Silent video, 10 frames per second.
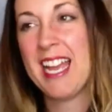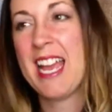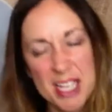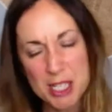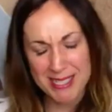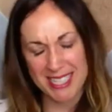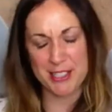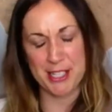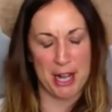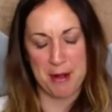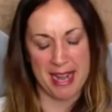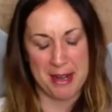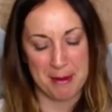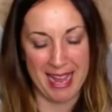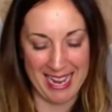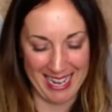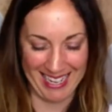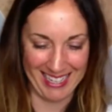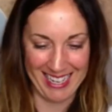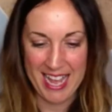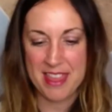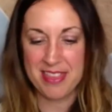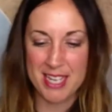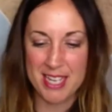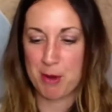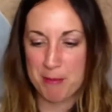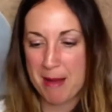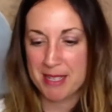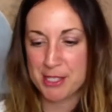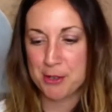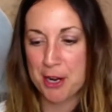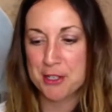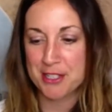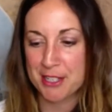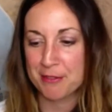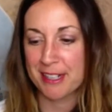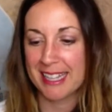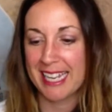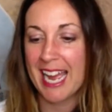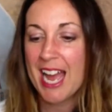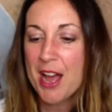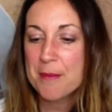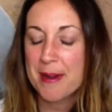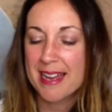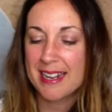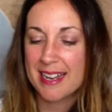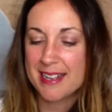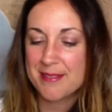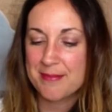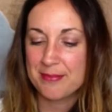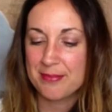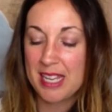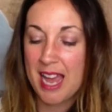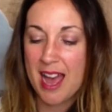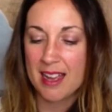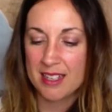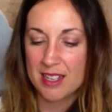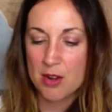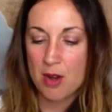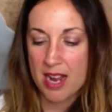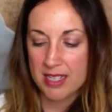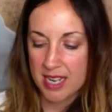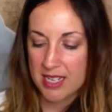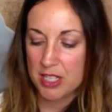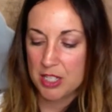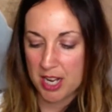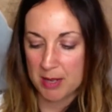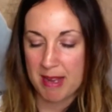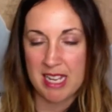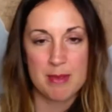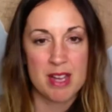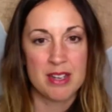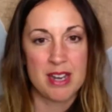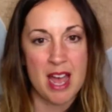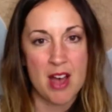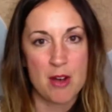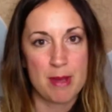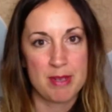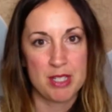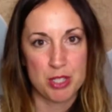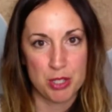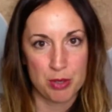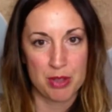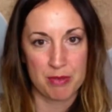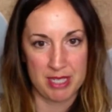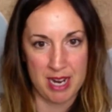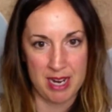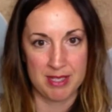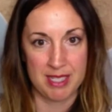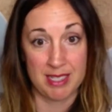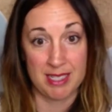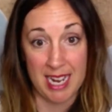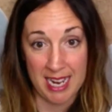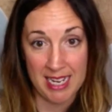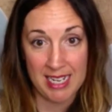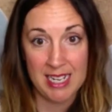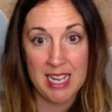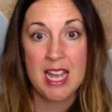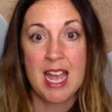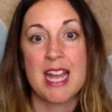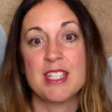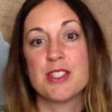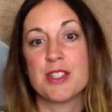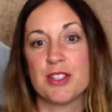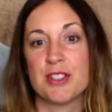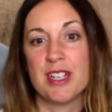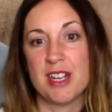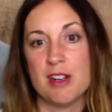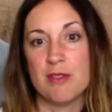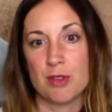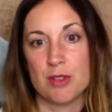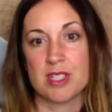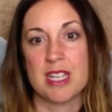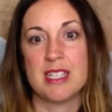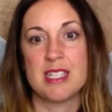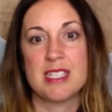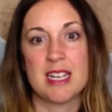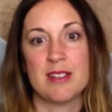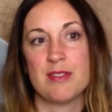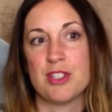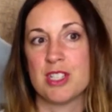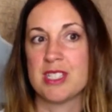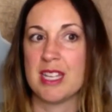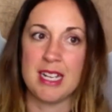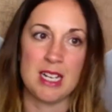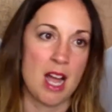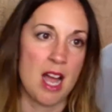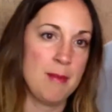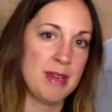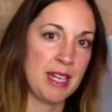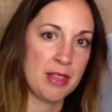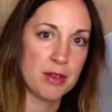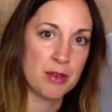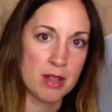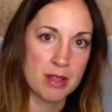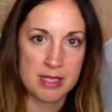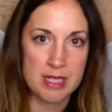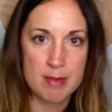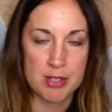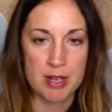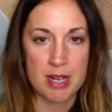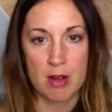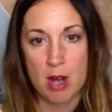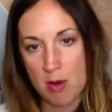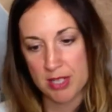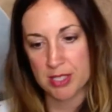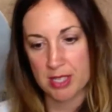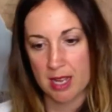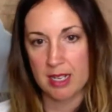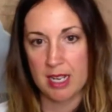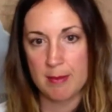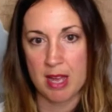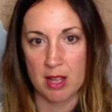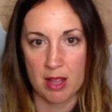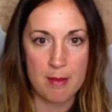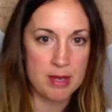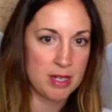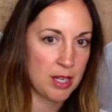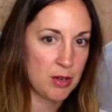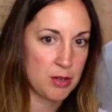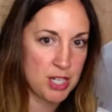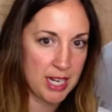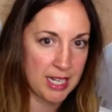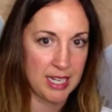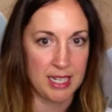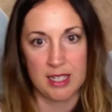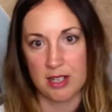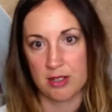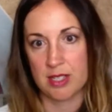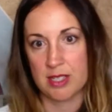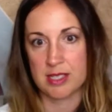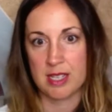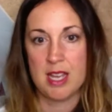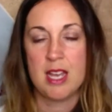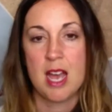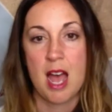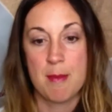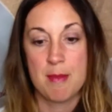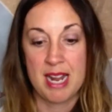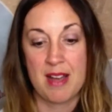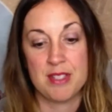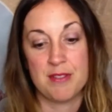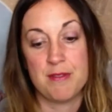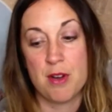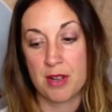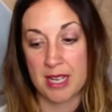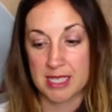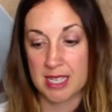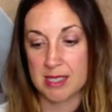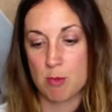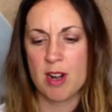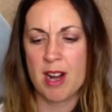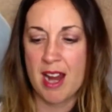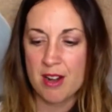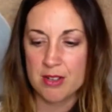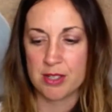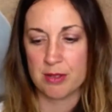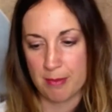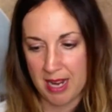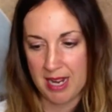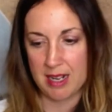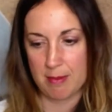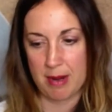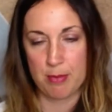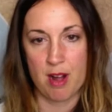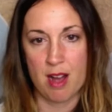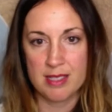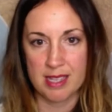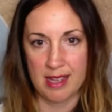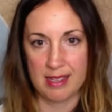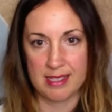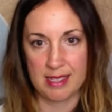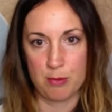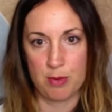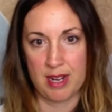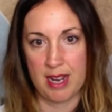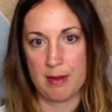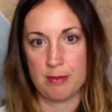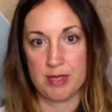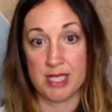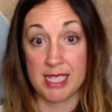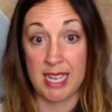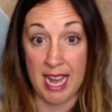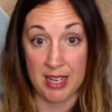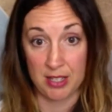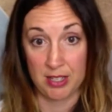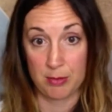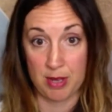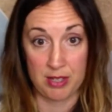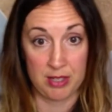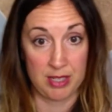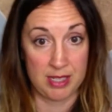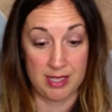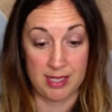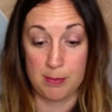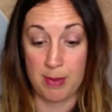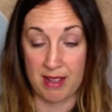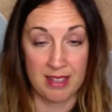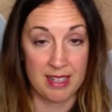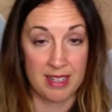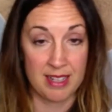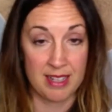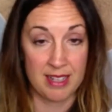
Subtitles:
This was years ago anyway. Things were probably structured differently. But I tend to check my email now maybe 2 or 3 times a day at certain intervals instead of just like, I'm going to get through all these emails right now. Oh, I just got an email. I'm going to go and check it, because I'm going to have to focus because more errors are made in my process when I am scattered, whether it's spelling